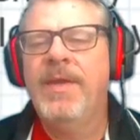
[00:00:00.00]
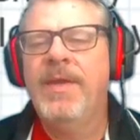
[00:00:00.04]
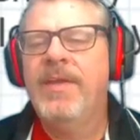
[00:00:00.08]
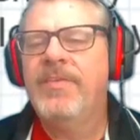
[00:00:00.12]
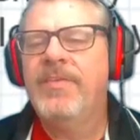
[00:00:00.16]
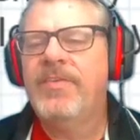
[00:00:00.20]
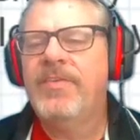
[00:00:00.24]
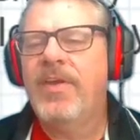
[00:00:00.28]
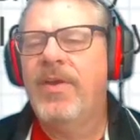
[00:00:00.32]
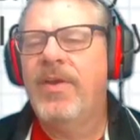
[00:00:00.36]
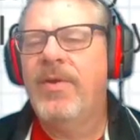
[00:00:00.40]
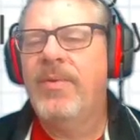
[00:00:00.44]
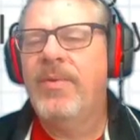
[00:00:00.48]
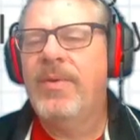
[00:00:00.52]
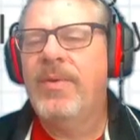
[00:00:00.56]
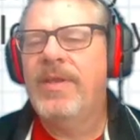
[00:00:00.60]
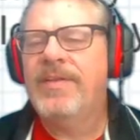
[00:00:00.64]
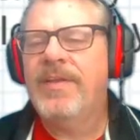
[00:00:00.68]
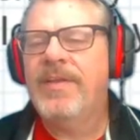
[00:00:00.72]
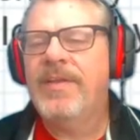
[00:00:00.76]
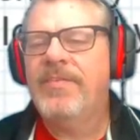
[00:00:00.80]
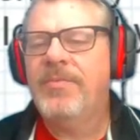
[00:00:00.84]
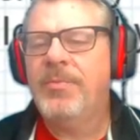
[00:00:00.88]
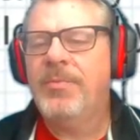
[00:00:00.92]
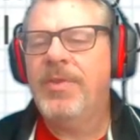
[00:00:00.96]
So it
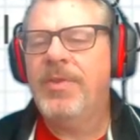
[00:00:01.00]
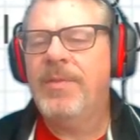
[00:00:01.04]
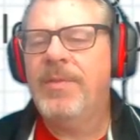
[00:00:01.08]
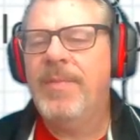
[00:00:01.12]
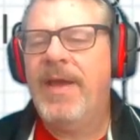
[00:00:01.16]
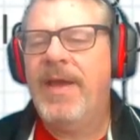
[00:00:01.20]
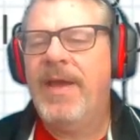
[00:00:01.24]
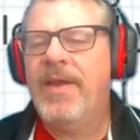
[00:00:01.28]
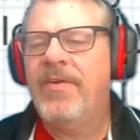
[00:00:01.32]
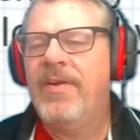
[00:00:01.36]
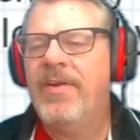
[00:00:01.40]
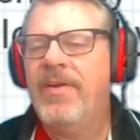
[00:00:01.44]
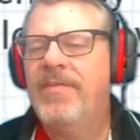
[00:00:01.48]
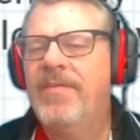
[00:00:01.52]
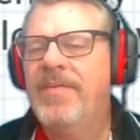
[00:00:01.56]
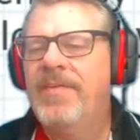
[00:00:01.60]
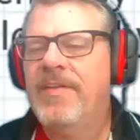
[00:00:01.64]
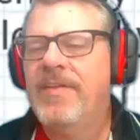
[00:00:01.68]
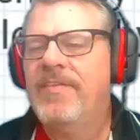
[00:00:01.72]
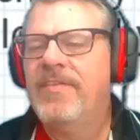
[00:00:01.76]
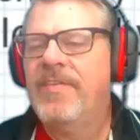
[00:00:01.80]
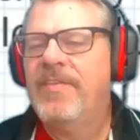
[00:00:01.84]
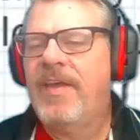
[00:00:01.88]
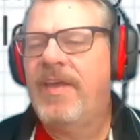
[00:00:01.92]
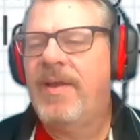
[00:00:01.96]
doesn't really matter if
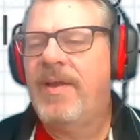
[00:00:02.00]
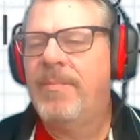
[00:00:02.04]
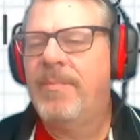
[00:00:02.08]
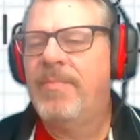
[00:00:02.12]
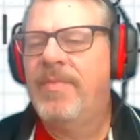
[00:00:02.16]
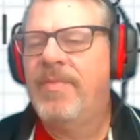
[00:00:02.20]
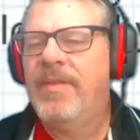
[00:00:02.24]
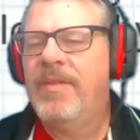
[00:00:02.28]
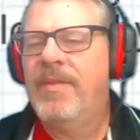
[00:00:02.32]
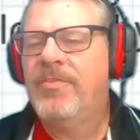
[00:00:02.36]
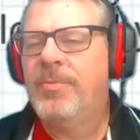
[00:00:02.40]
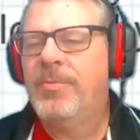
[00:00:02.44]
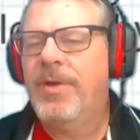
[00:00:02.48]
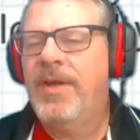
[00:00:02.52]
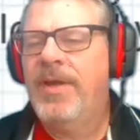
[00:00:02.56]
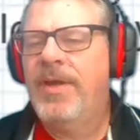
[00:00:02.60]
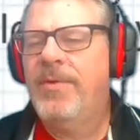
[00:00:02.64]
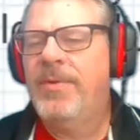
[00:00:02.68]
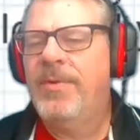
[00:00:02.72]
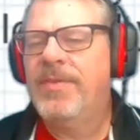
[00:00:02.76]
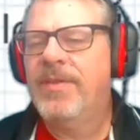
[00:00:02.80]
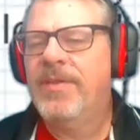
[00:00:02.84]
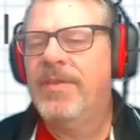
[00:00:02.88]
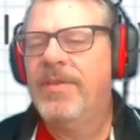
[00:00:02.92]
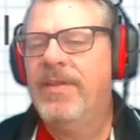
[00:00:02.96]
it's set up this way
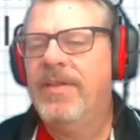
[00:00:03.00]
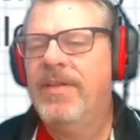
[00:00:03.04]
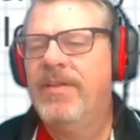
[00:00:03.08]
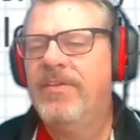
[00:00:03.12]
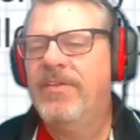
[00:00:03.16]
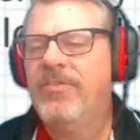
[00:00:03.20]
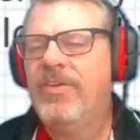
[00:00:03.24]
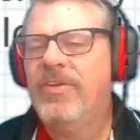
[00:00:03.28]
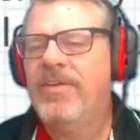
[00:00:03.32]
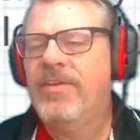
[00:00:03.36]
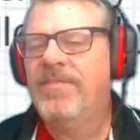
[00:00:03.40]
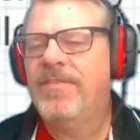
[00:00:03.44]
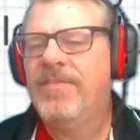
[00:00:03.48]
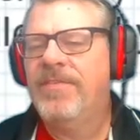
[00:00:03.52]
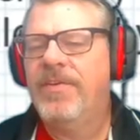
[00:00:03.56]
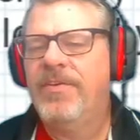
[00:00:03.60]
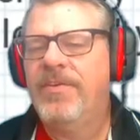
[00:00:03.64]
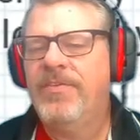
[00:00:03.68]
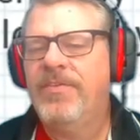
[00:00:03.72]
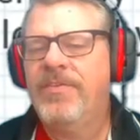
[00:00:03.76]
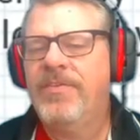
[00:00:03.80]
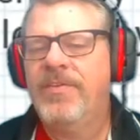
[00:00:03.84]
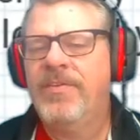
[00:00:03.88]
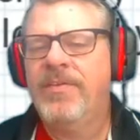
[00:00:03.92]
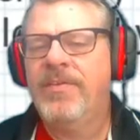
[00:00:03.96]
with a little g
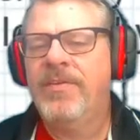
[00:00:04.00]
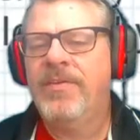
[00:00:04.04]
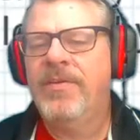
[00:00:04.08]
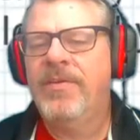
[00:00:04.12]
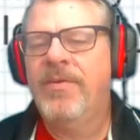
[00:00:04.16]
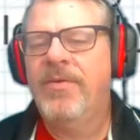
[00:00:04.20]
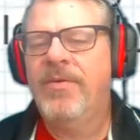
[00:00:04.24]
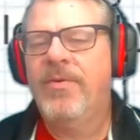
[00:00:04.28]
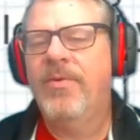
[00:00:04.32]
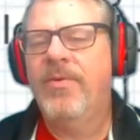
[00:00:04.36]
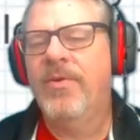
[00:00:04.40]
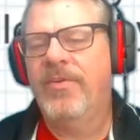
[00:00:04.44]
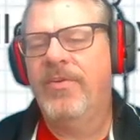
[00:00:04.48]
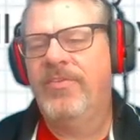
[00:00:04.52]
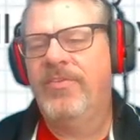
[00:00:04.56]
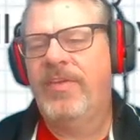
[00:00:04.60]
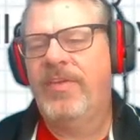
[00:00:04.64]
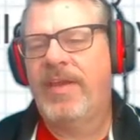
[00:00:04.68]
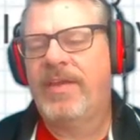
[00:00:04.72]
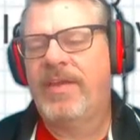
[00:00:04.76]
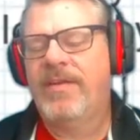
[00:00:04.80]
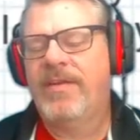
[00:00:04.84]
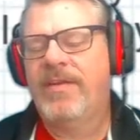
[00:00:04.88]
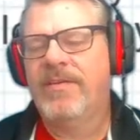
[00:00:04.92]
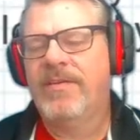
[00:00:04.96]
first or
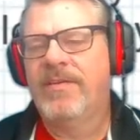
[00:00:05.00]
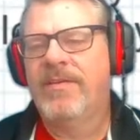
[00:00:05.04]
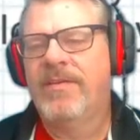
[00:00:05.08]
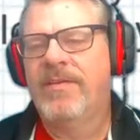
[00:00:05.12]
second.